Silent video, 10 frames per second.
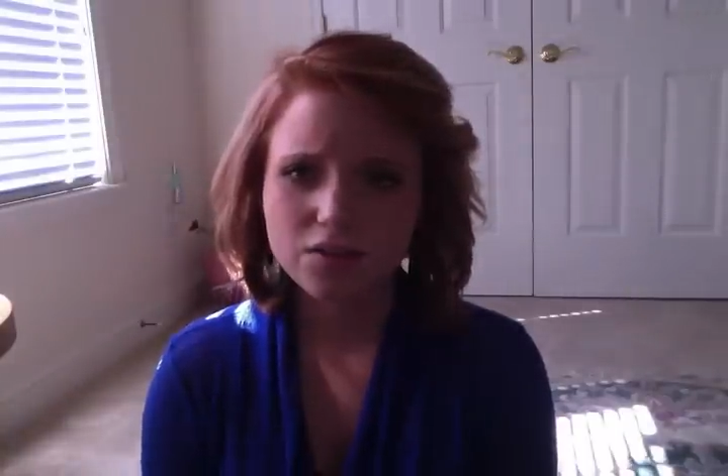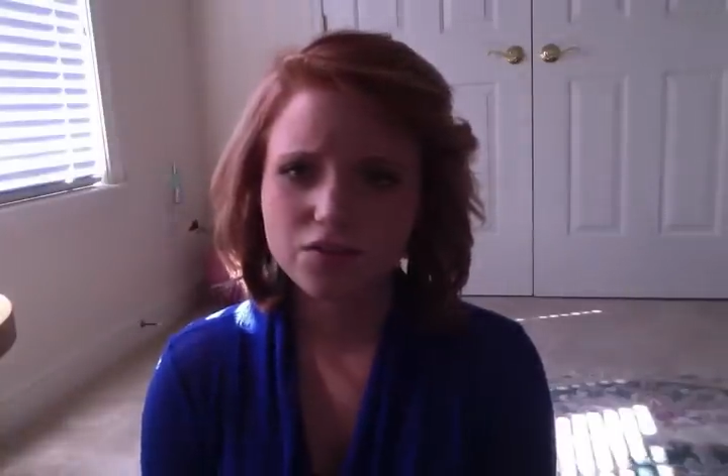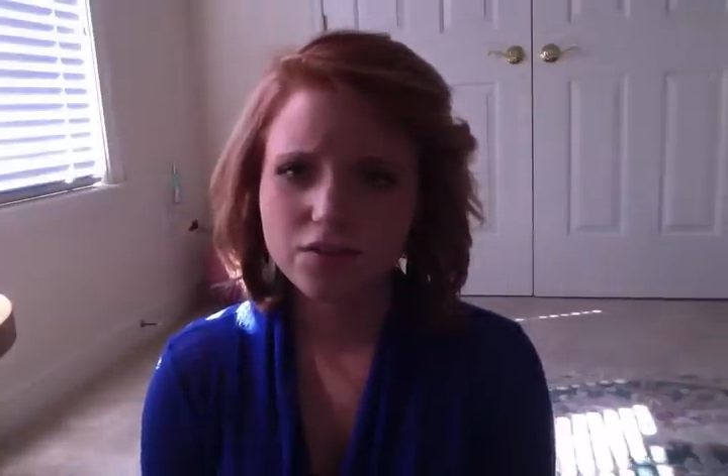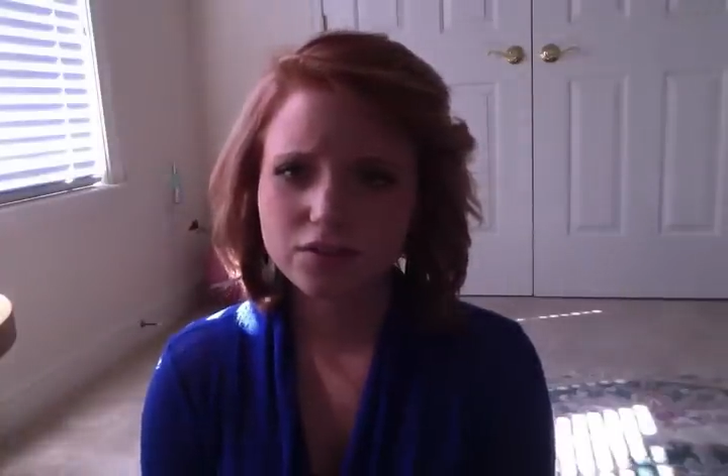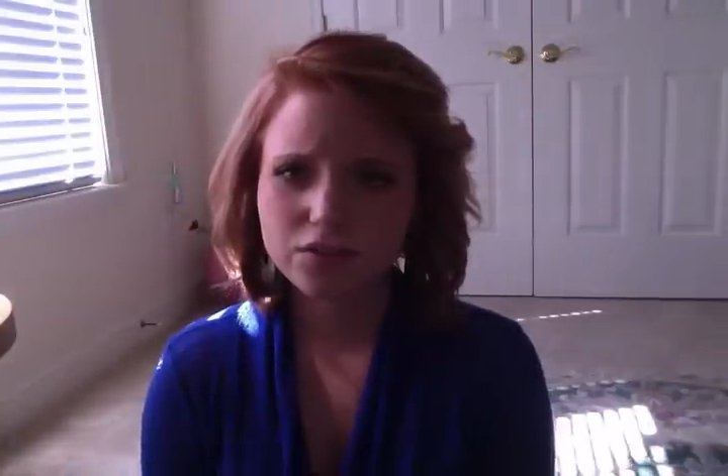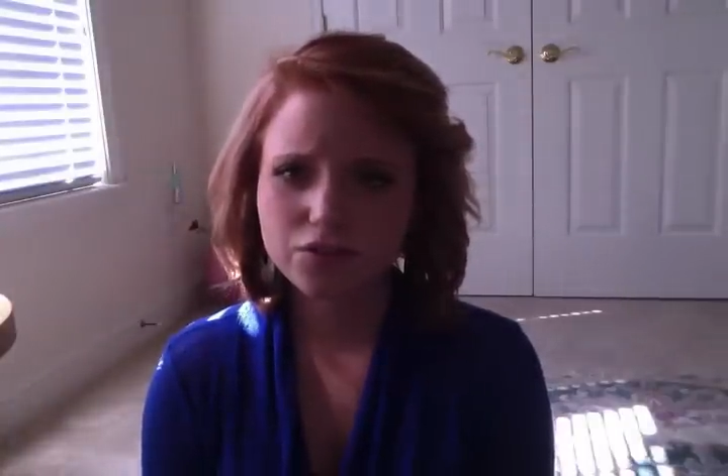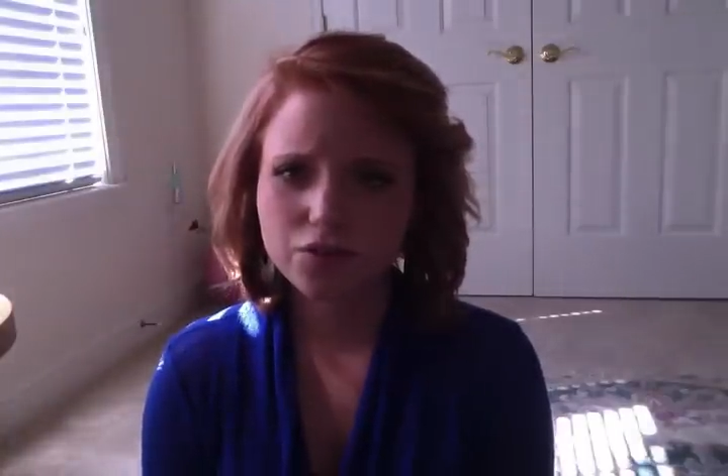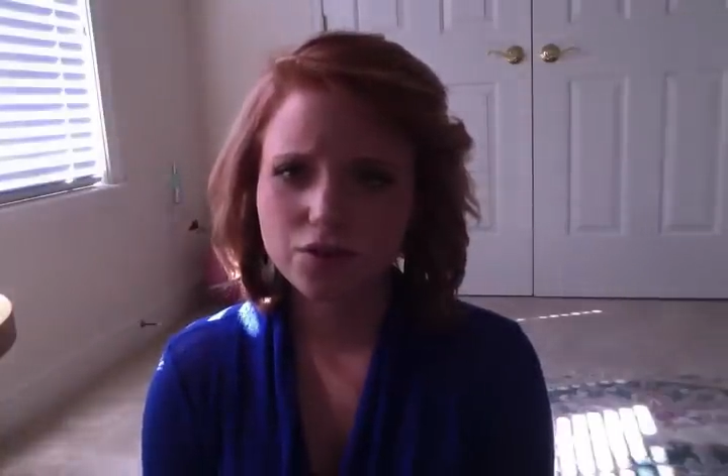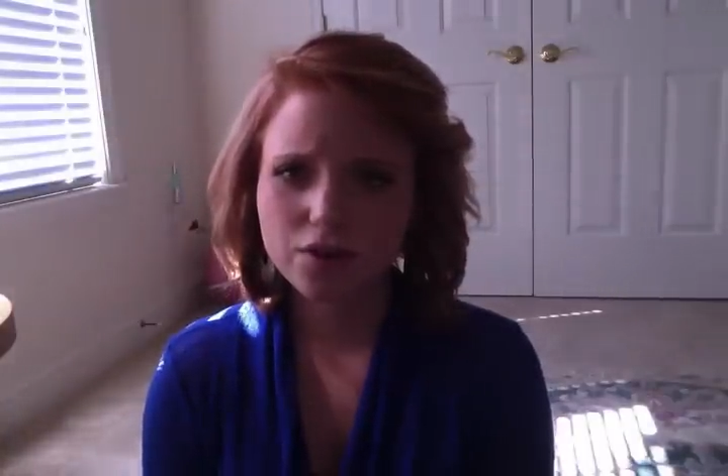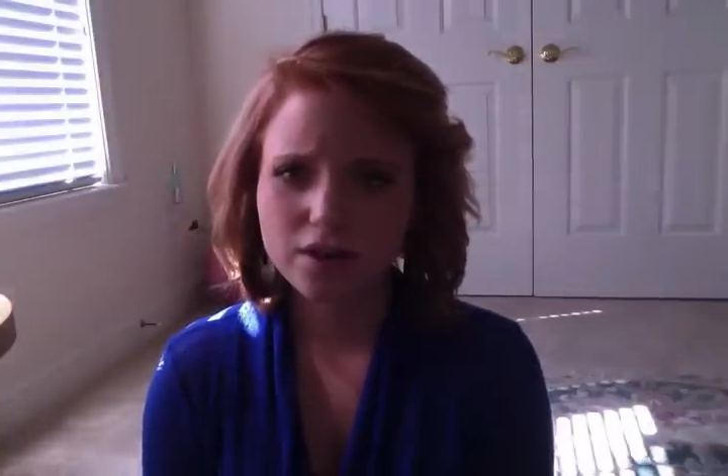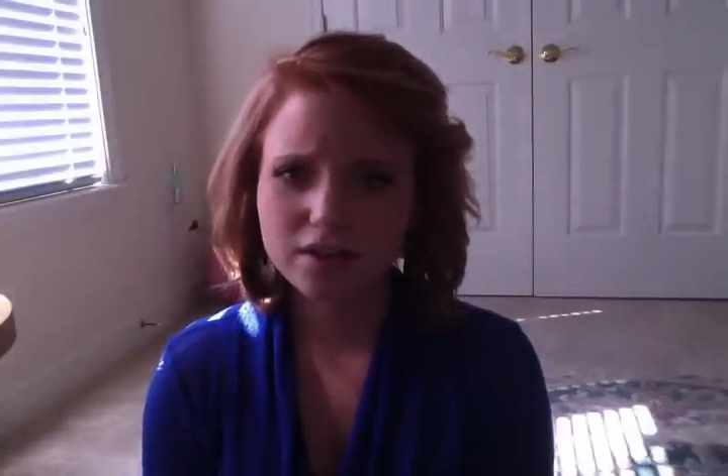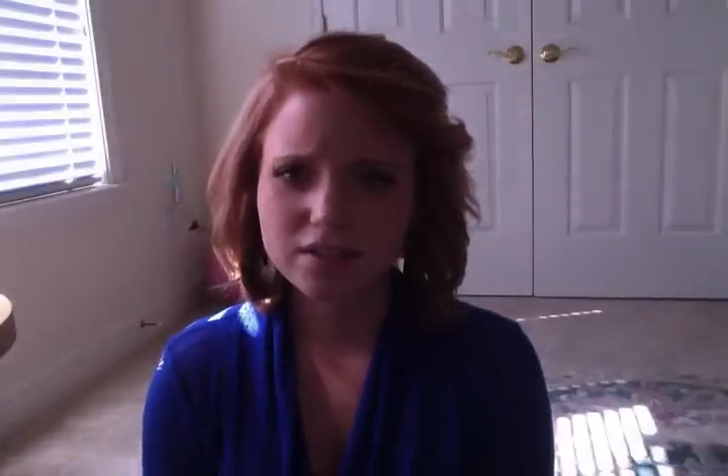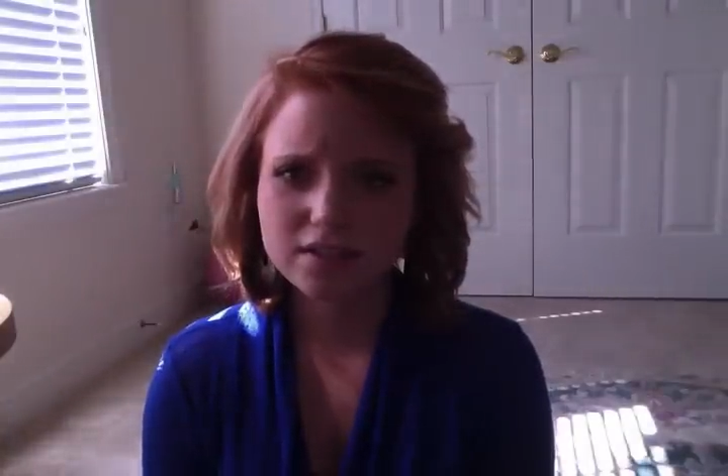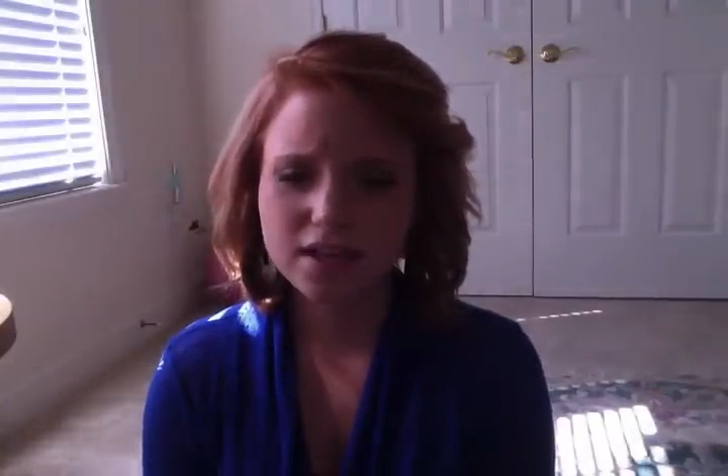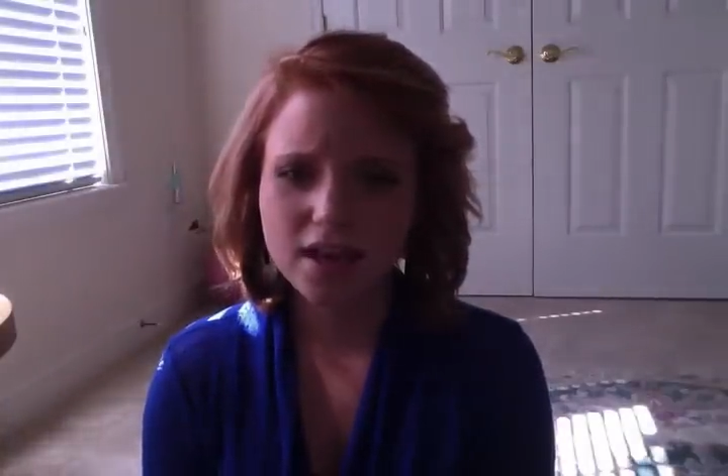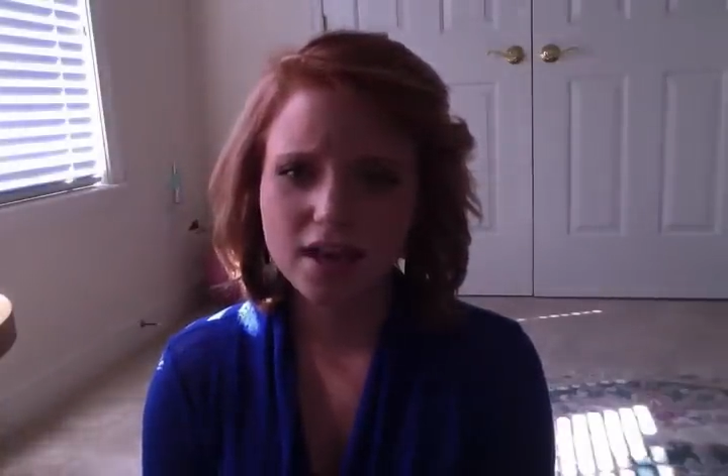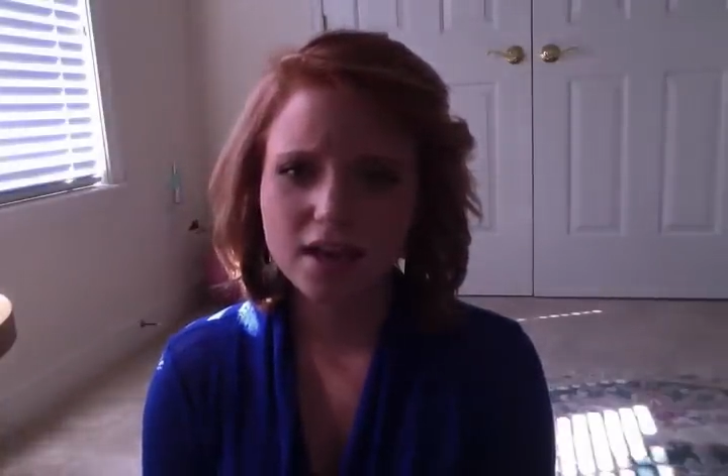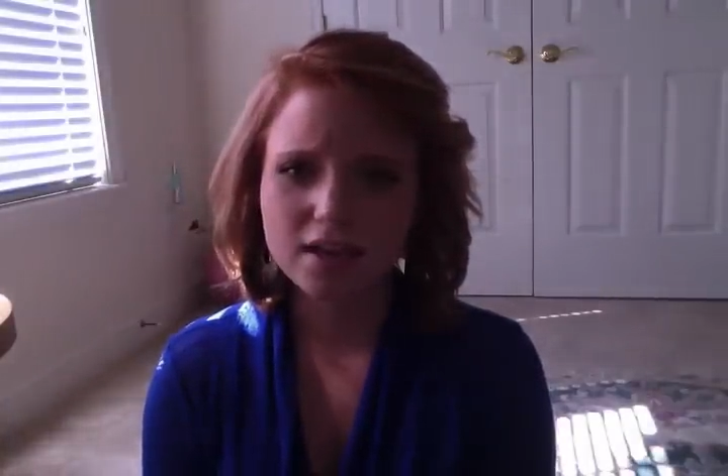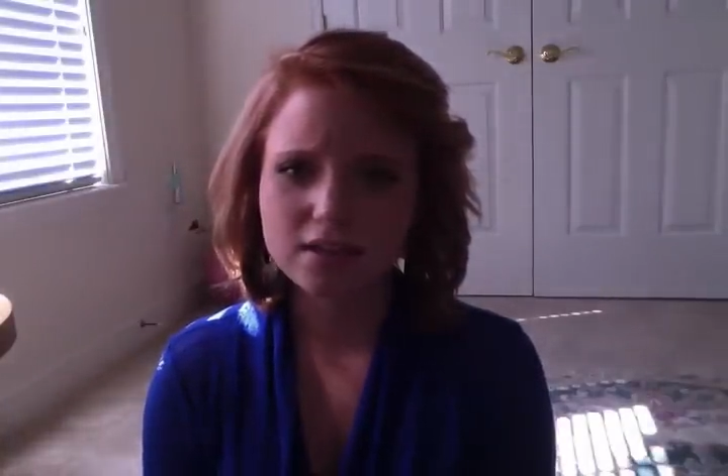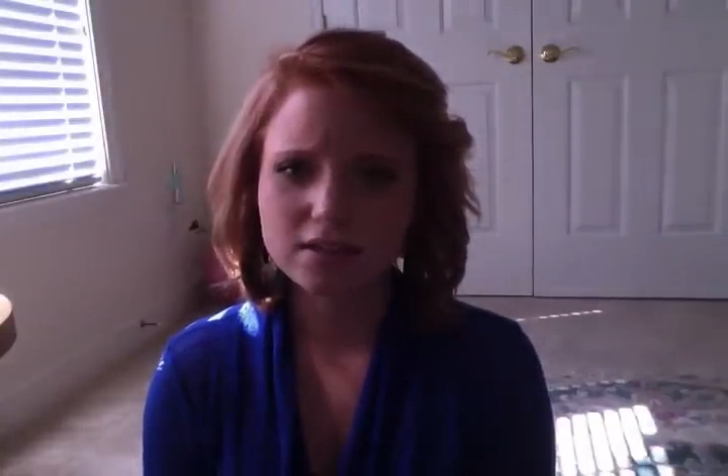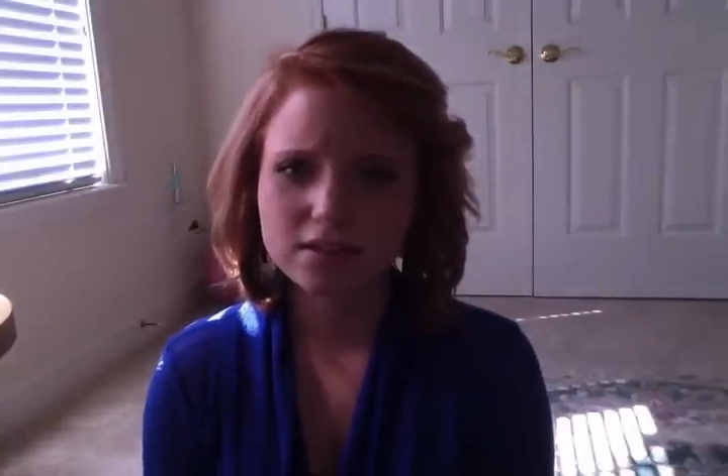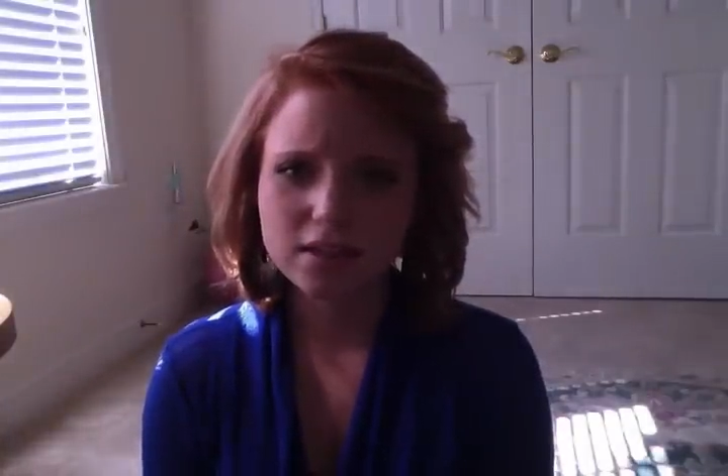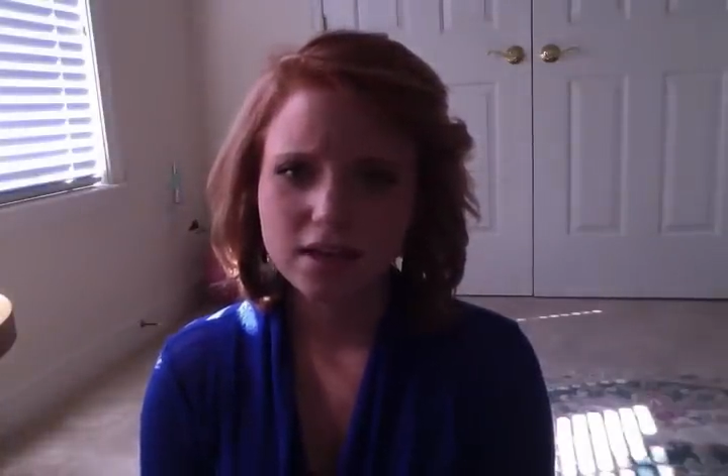54 days,